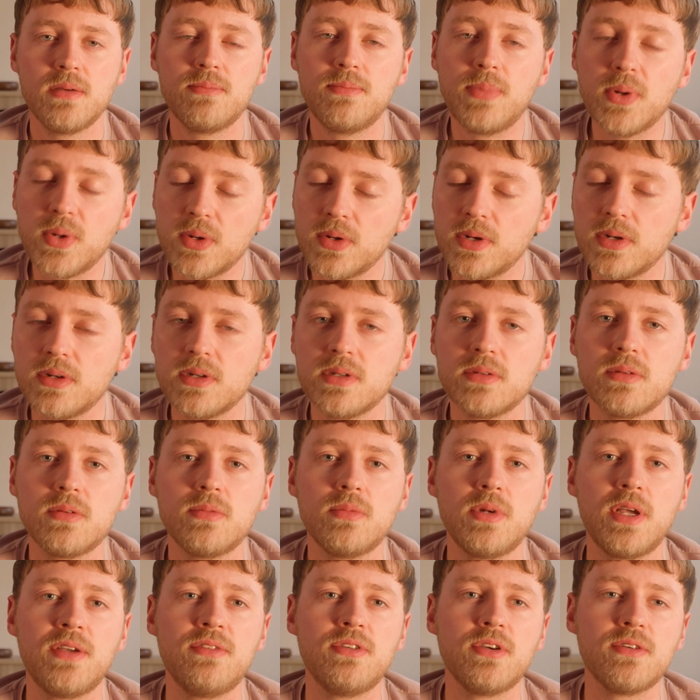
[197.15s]
But
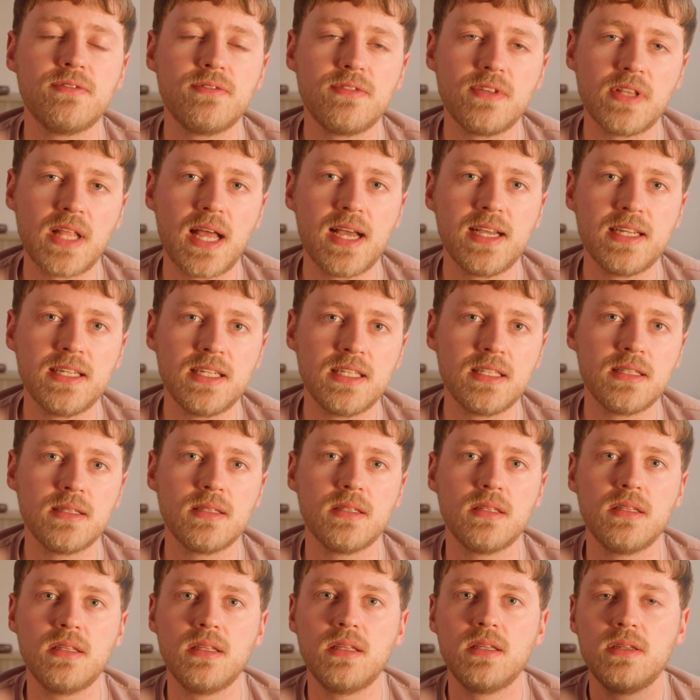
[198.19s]
if you're flying,
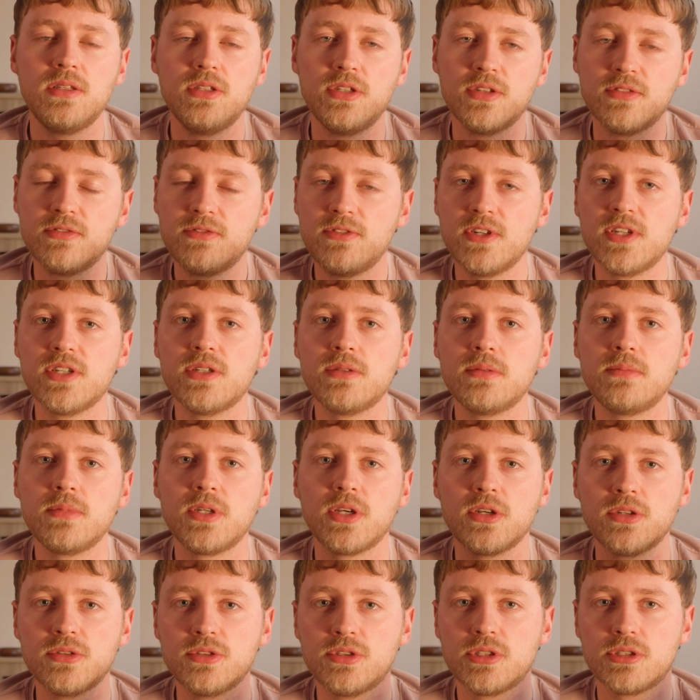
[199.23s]
your film
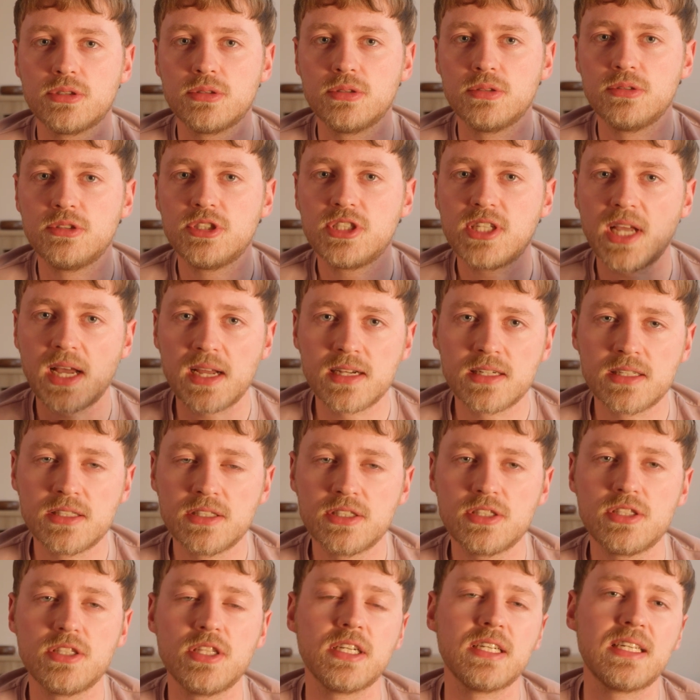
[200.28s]
goes through
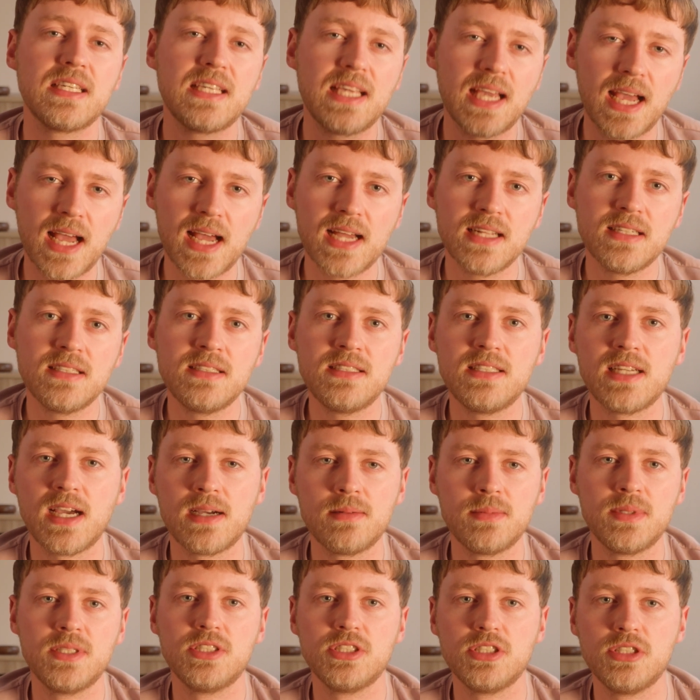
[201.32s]
scanners that can
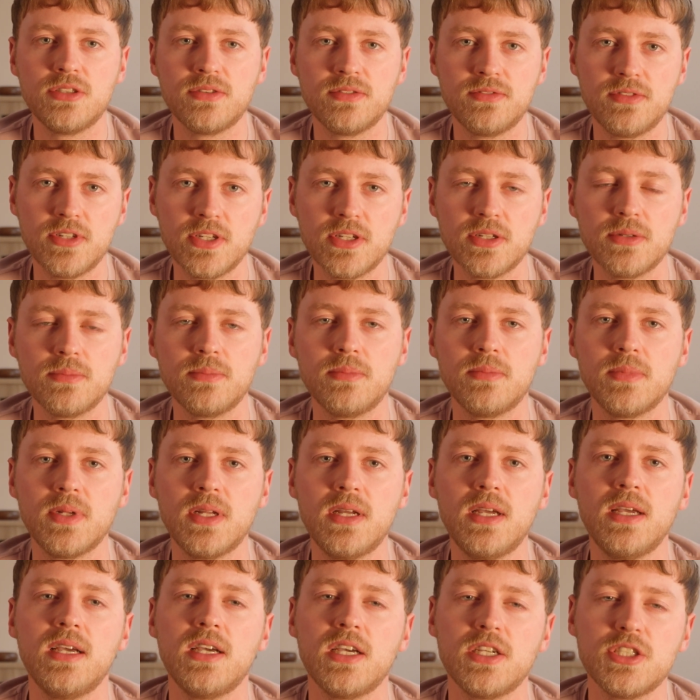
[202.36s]
damage your film.
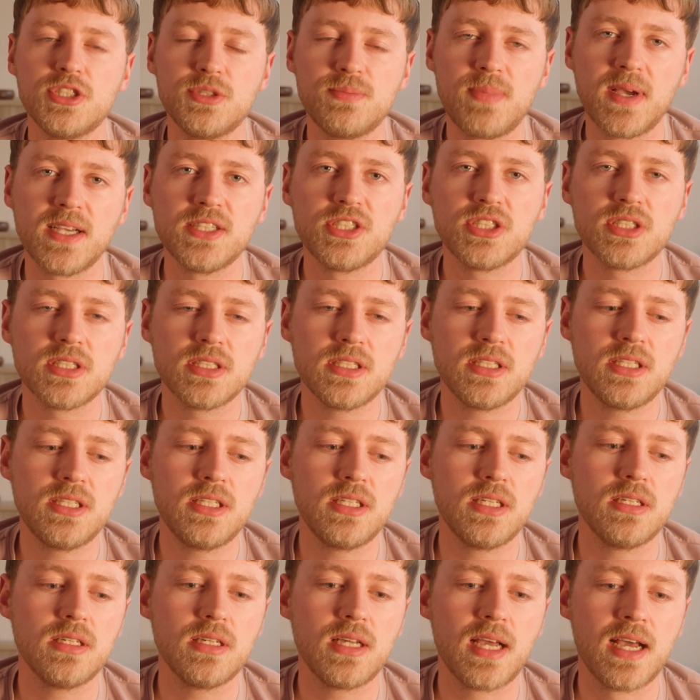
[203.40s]

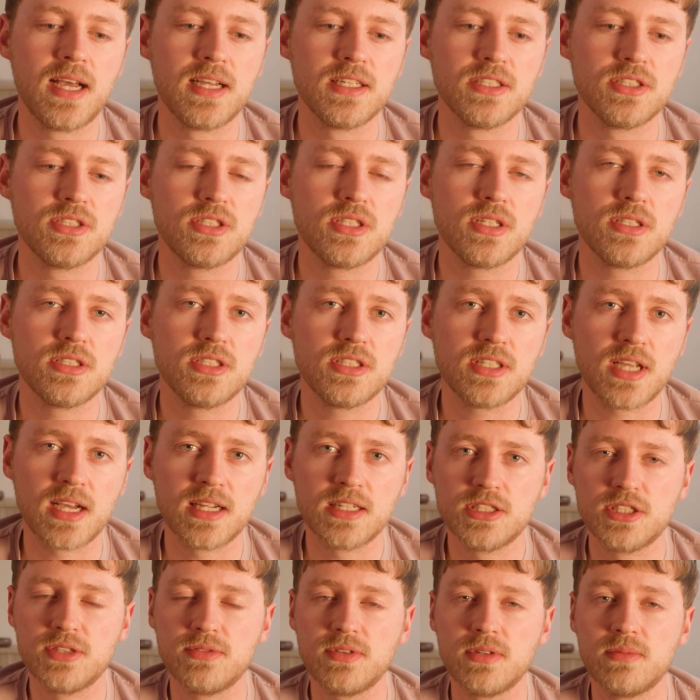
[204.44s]
Especially as
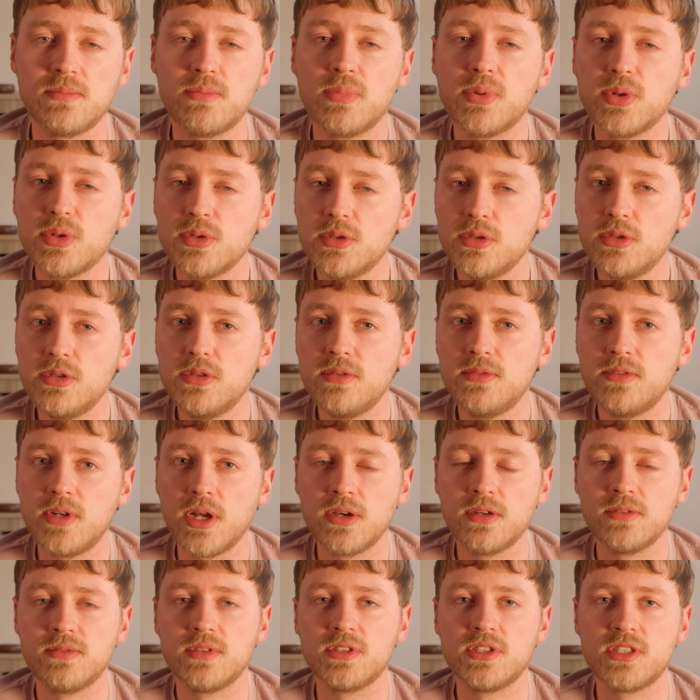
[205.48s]
scanners have improved
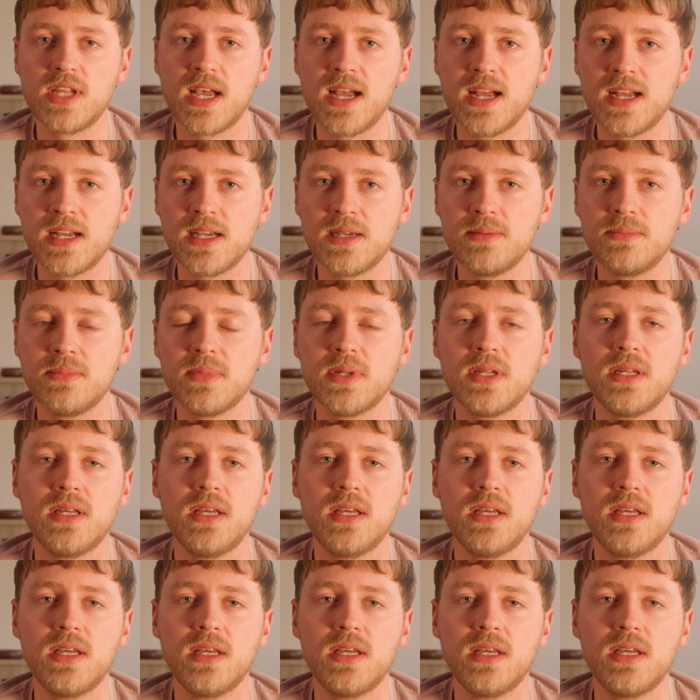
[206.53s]
over time,